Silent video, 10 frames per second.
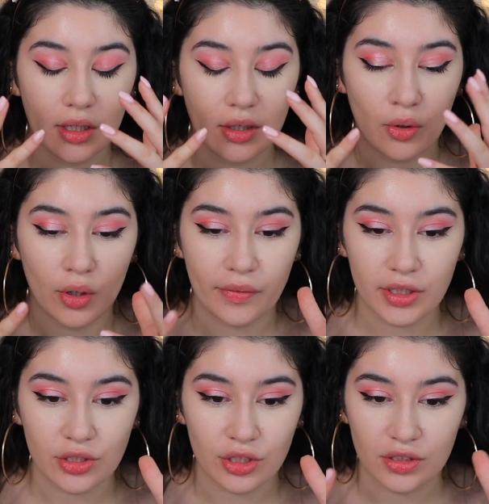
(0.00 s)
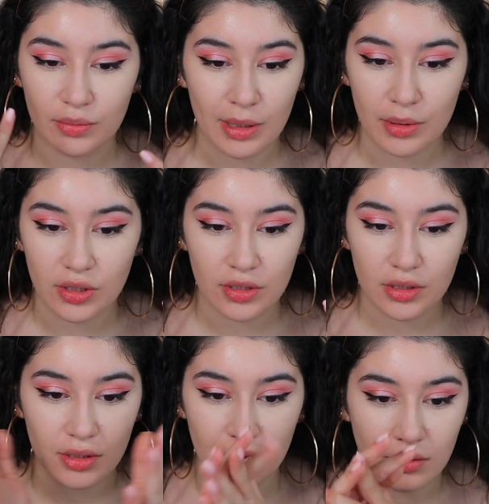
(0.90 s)
or if it's just maybe just
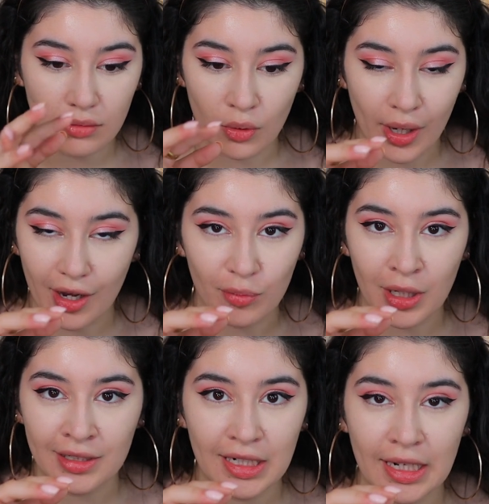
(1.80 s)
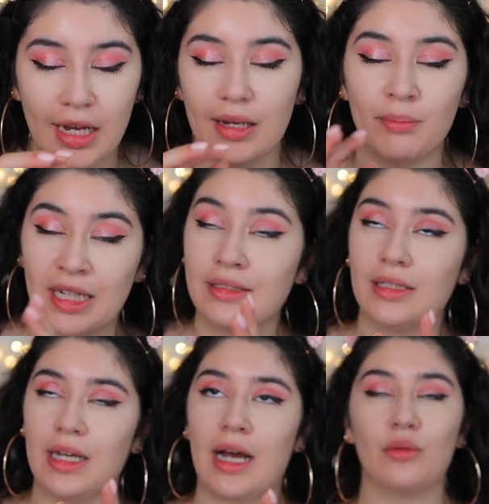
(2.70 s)
the way I've blended it blended
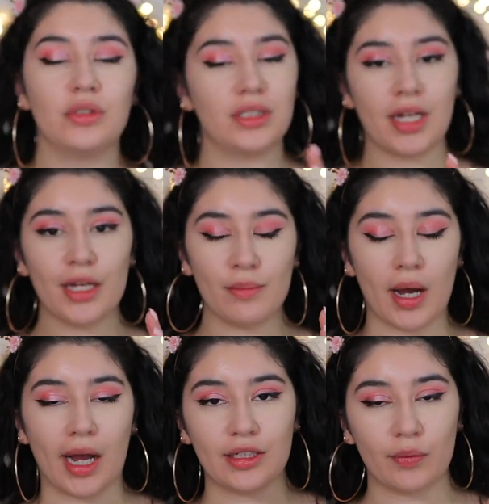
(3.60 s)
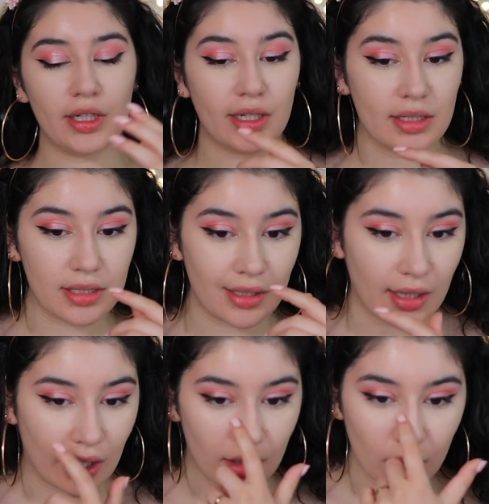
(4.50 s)
it out today but I definitely can see
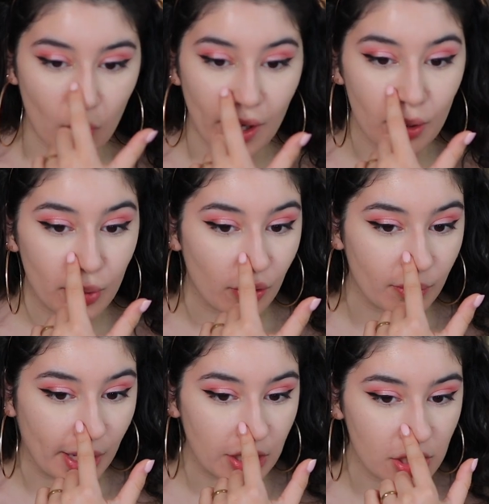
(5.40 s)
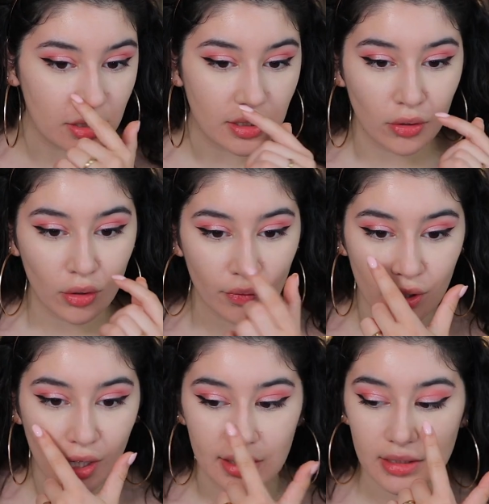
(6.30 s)
like quite a bit of patchiness. I don't know if you
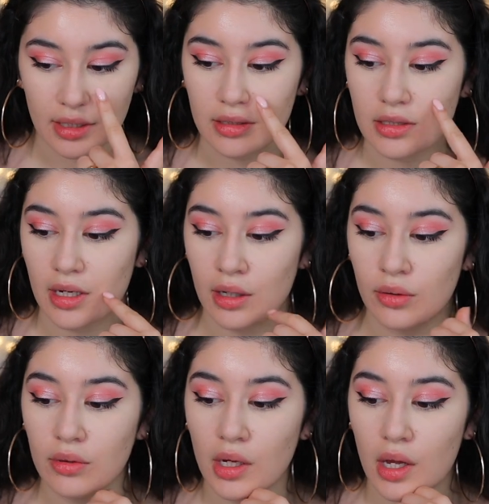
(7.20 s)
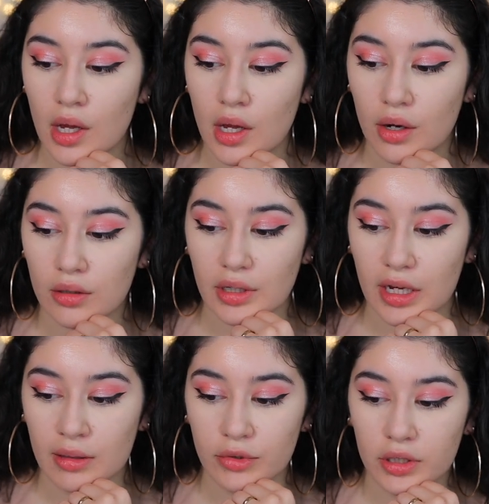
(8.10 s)
guys can tell on
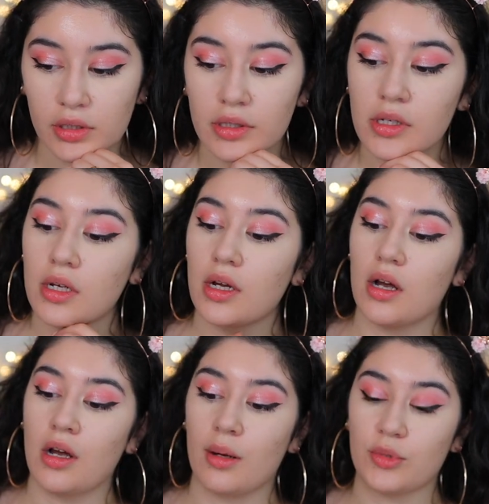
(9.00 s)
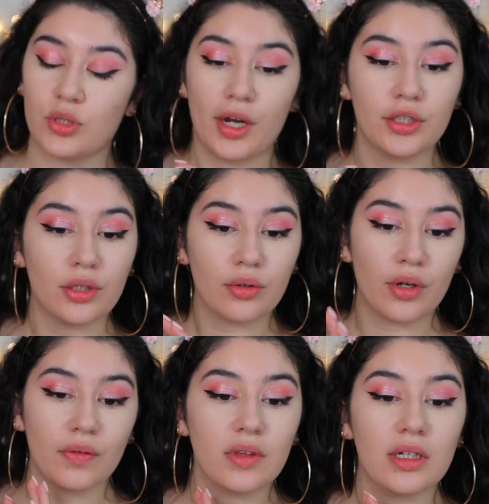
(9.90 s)
camera. Um, so I don't know
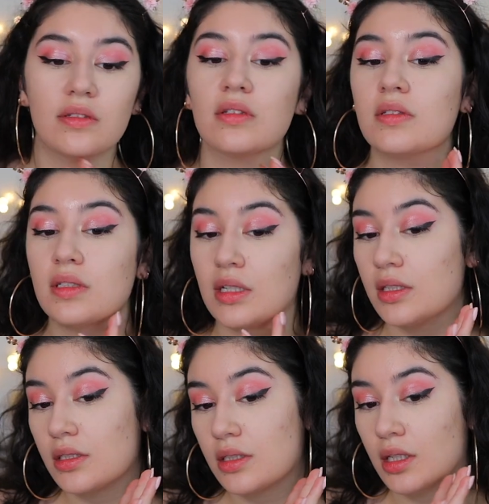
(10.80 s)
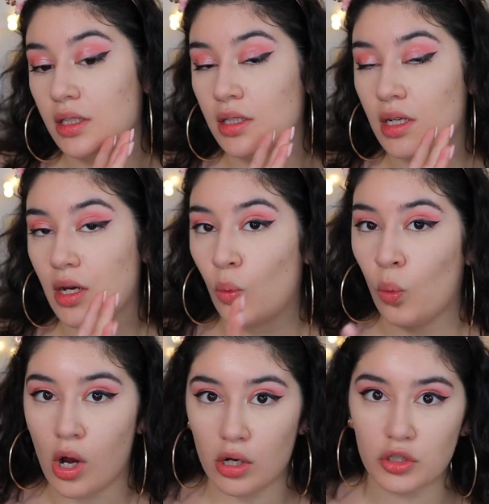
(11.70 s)
if this skin tint
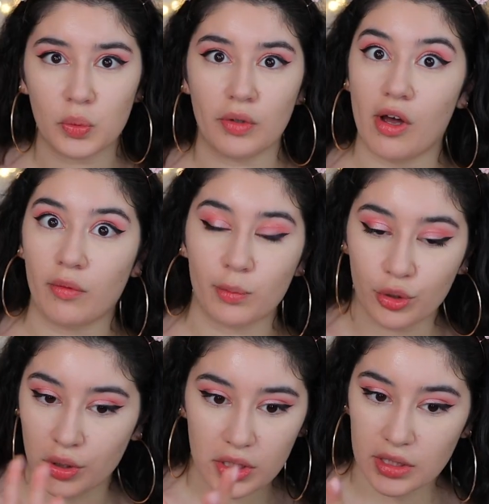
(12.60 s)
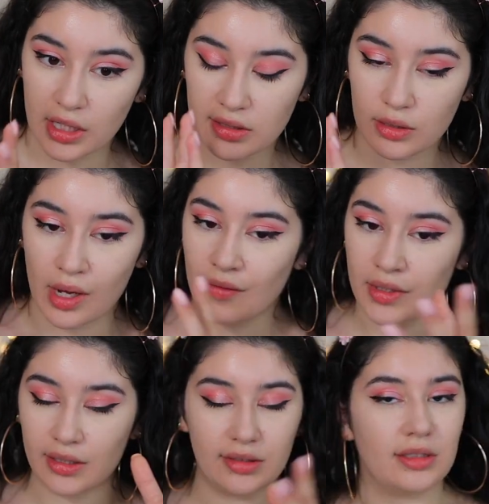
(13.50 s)
works with other products. I still have
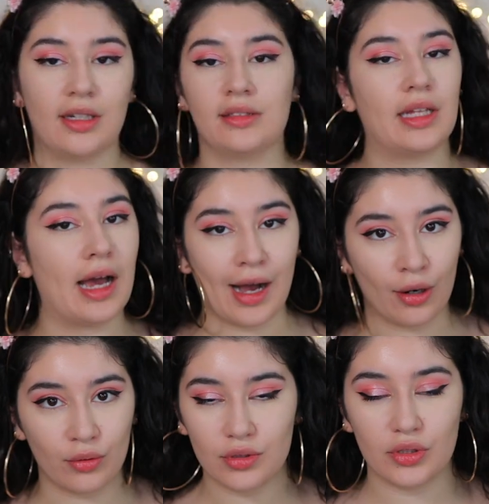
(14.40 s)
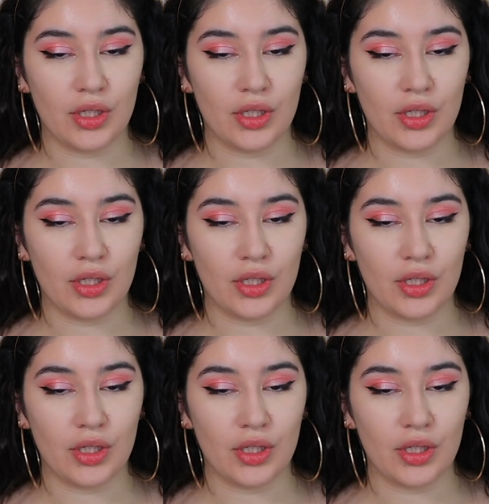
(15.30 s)
yet to test that out